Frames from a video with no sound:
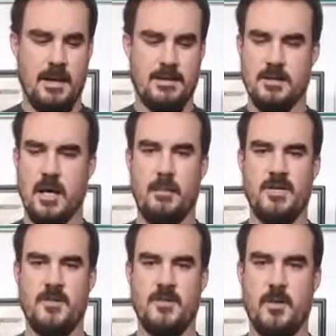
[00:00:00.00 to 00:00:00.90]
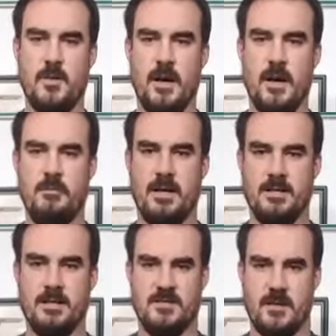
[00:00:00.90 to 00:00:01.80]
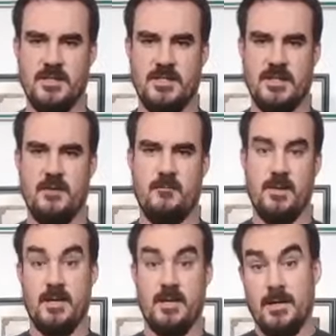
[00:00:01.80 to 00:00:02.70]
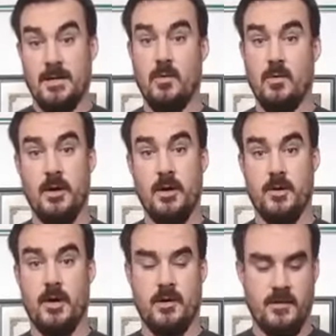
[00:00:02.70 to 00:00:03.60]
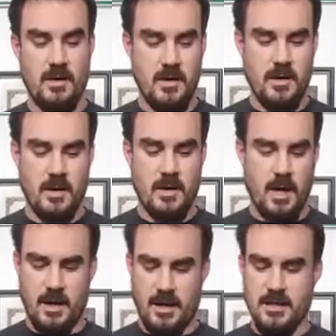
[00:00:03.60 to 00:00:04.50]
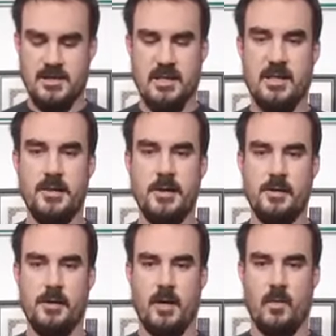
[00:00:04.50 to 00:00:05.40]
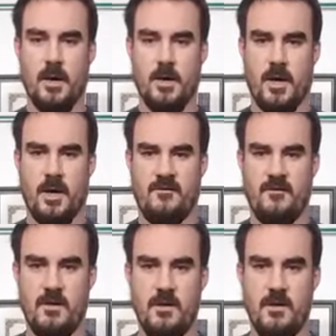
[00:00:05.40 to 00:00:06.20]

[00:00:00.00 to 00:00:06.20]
It's not much fun to wear because it's very stiff because I don't wear it very often. It is clearly a one-off.